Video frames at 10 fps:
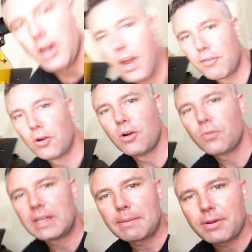overall,
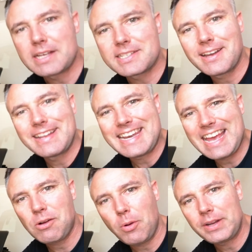really impressed. So
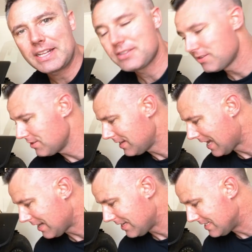now what we need to do
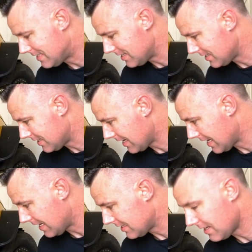now is just
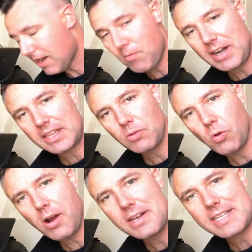start running the
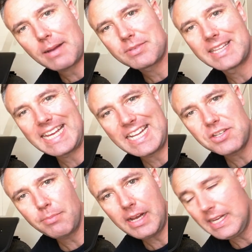wires up to the
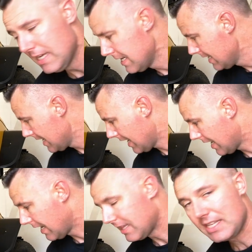engine bay
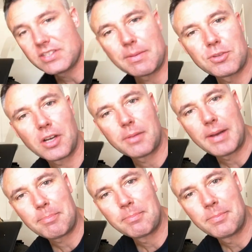and then zip tie them up.